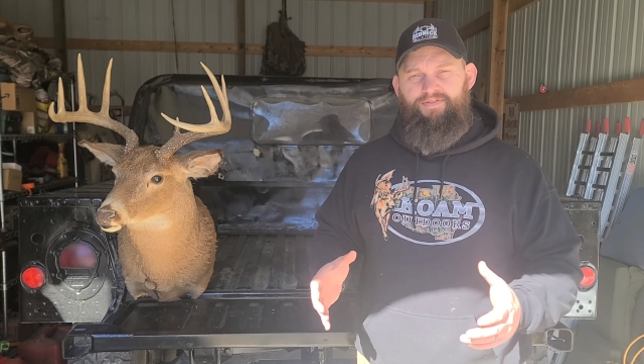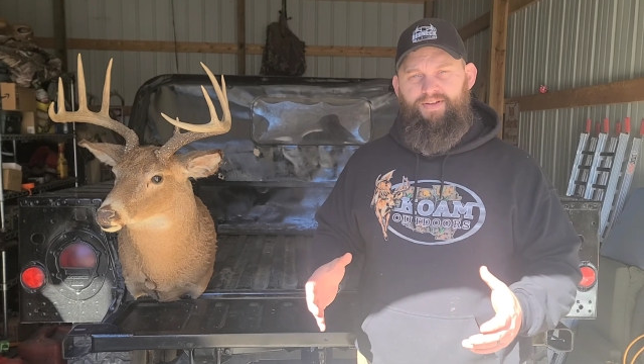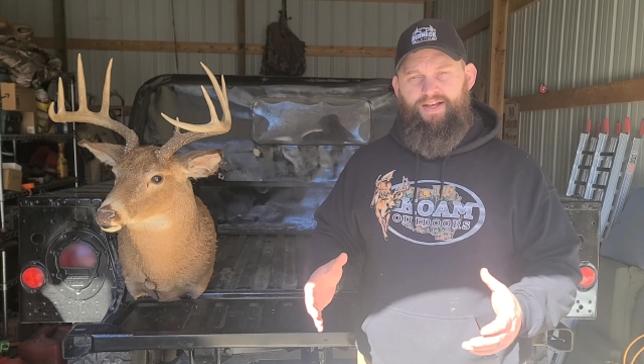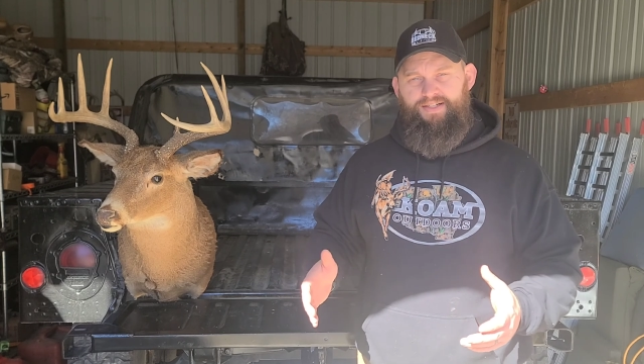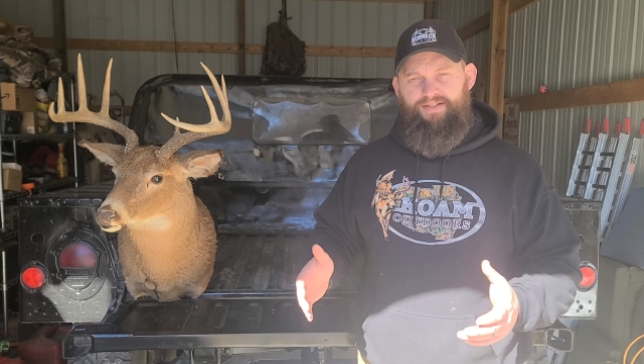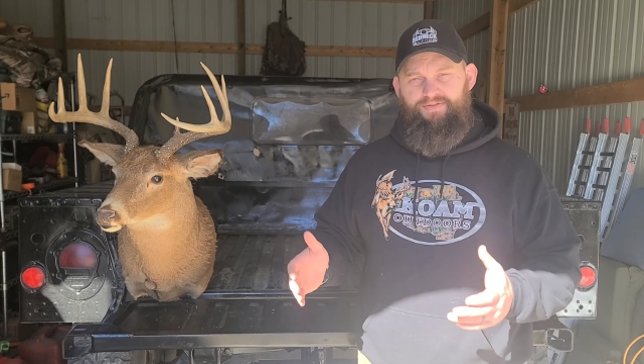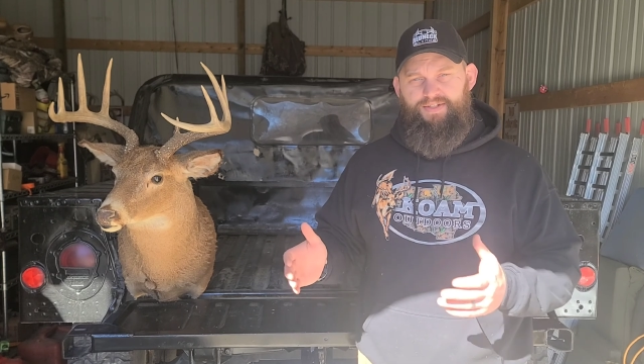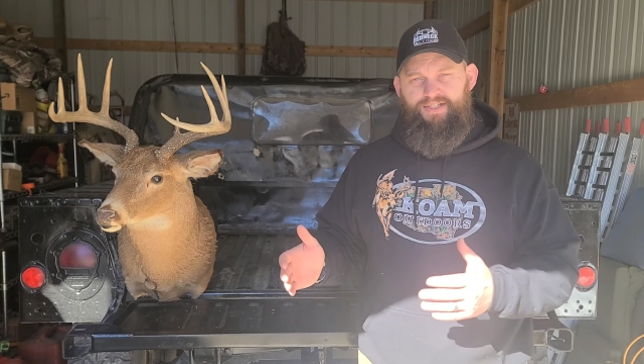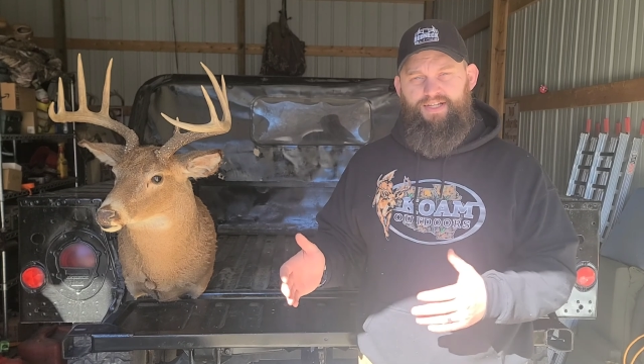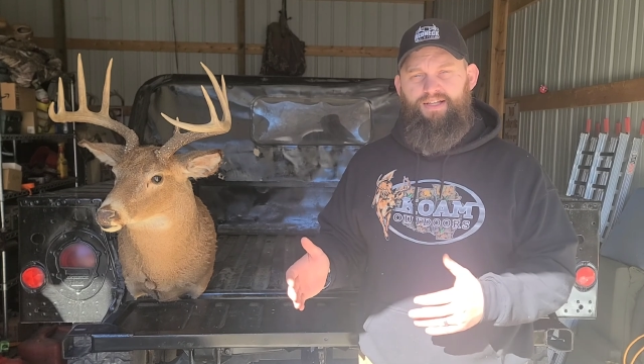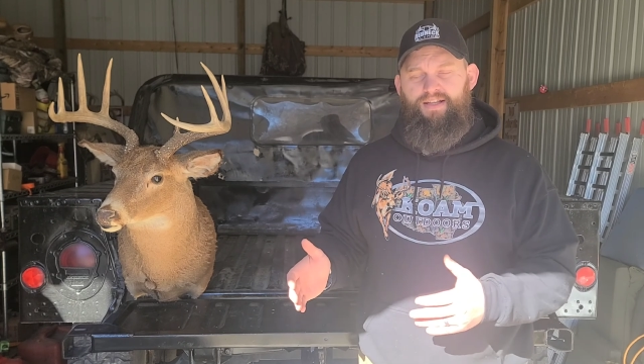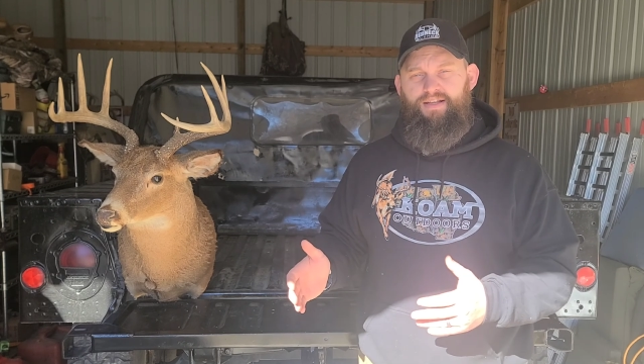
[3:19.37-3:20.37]
effects of a
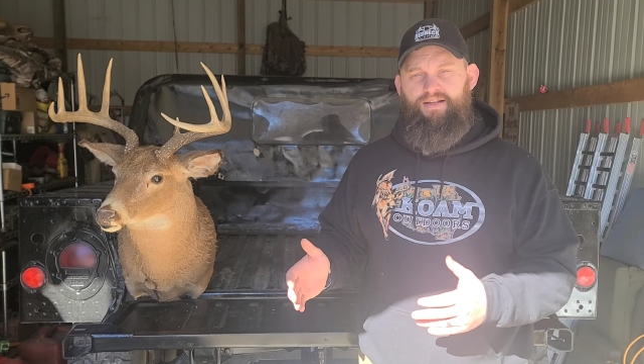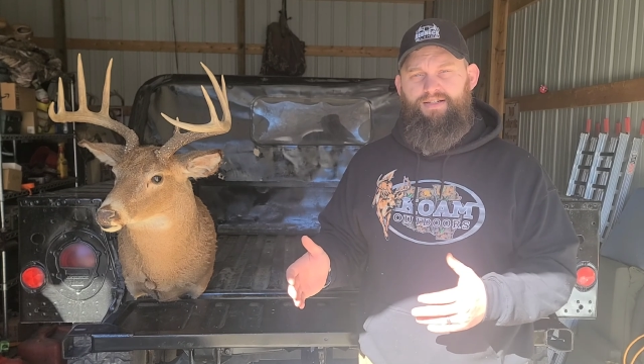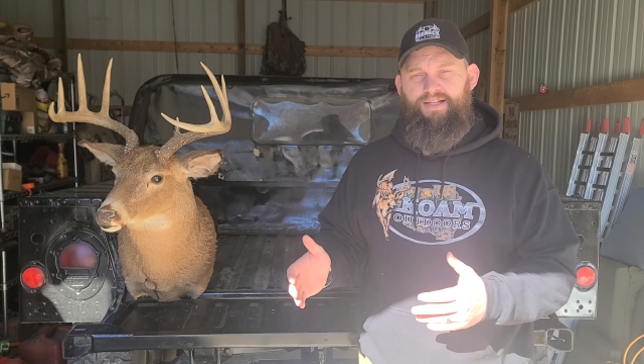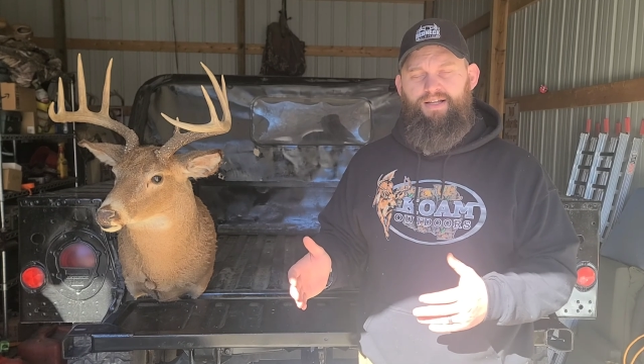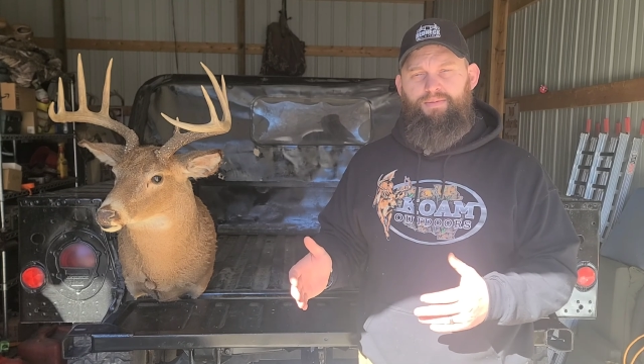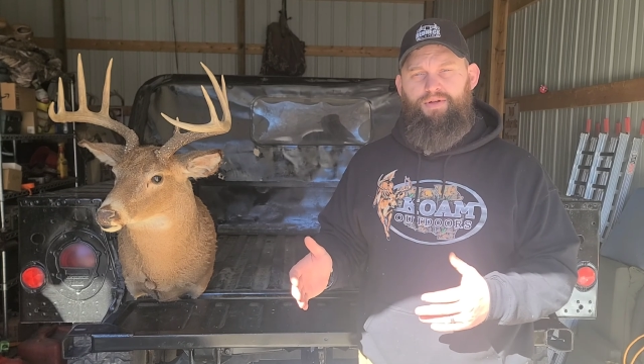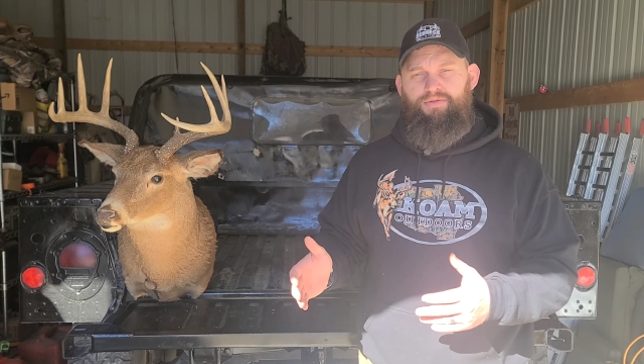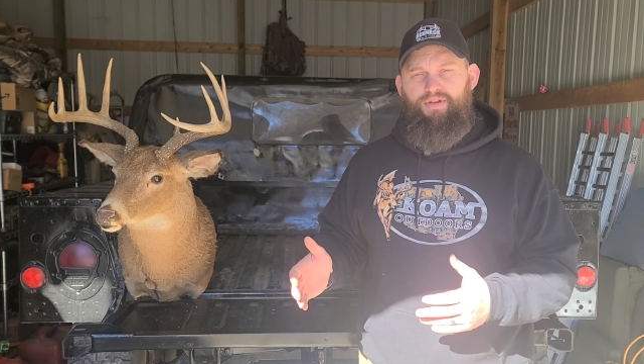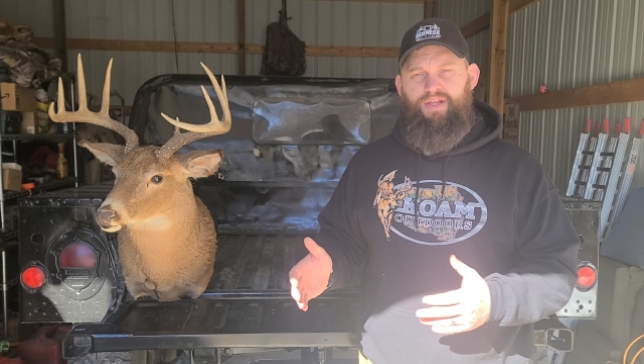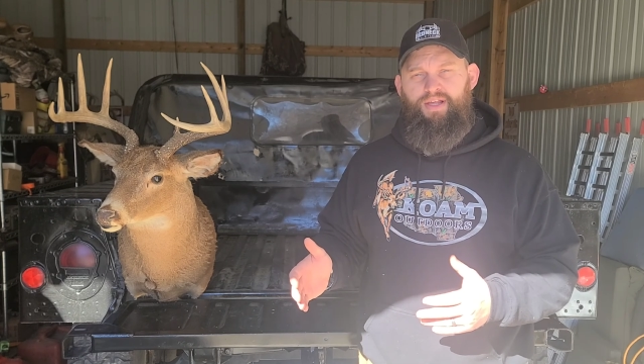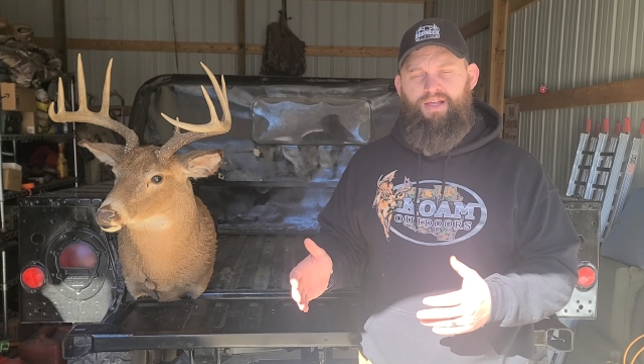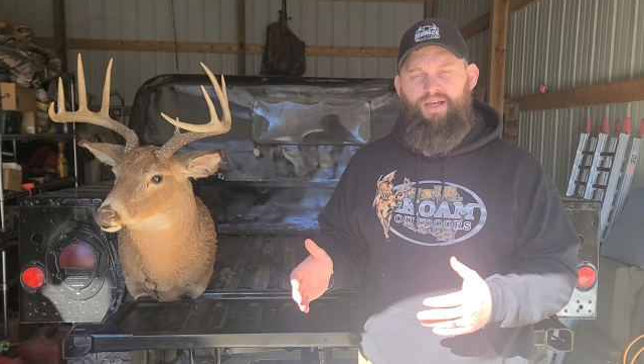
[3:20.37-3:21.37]

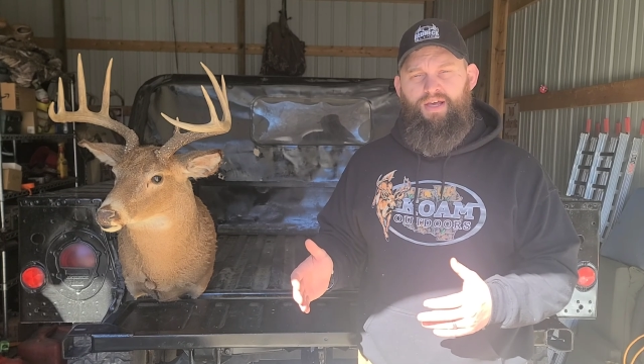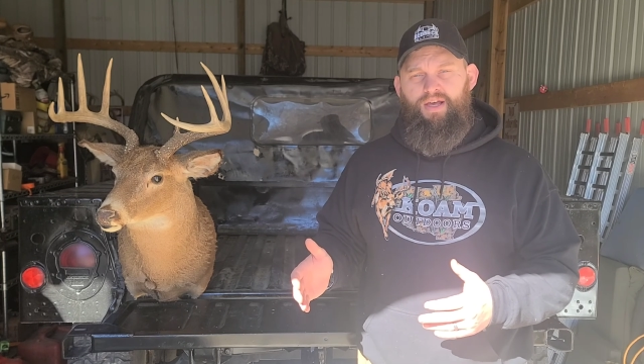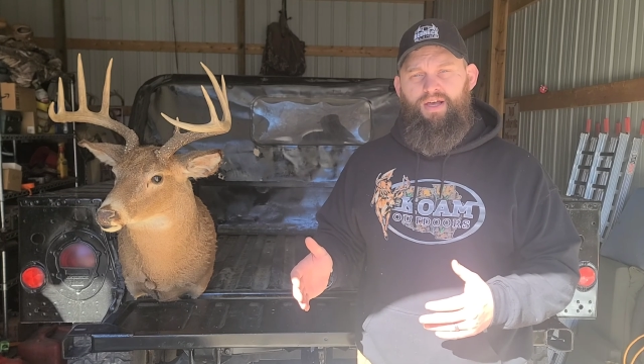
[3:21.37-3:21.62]
CWD